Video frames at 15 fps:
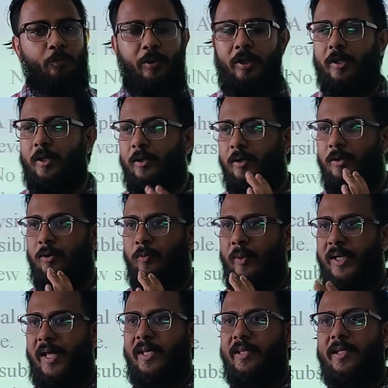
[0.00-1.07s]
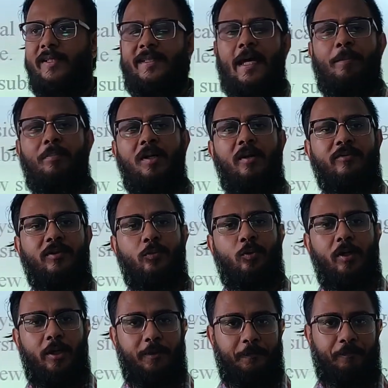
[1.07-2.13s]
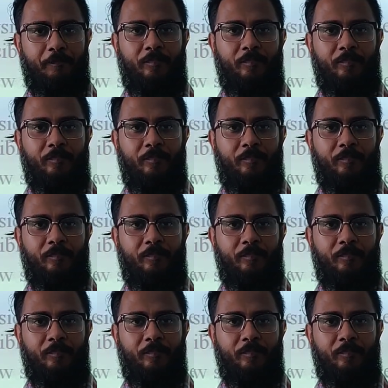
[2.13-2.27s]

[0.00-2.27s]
we take the example of the wood.